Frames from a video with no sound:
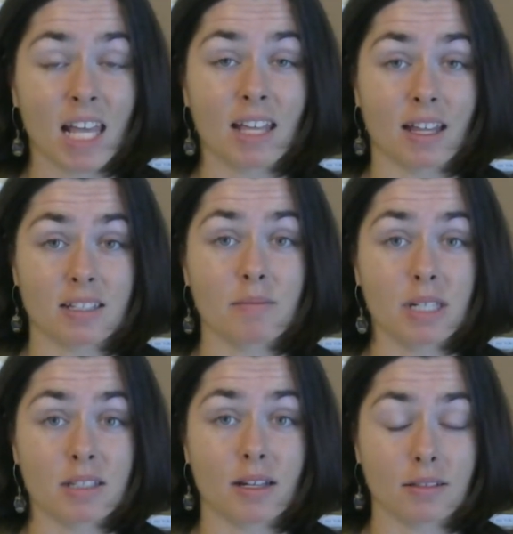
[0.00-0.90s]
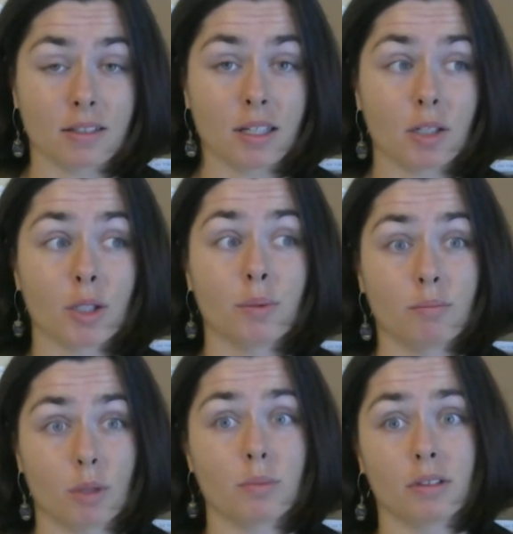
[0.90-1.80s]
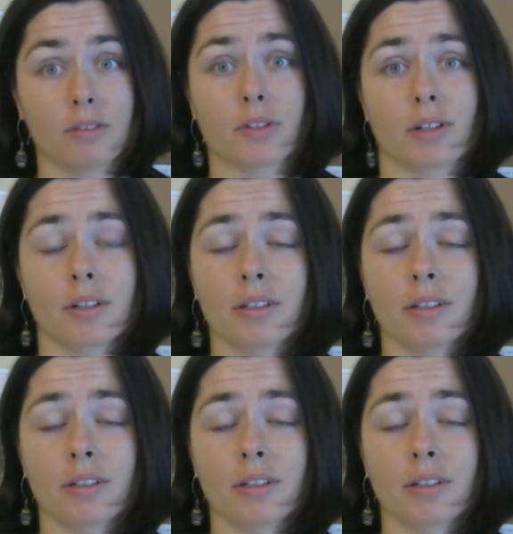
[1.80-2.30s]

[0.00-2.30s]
that to me sounds like MOBE delivered.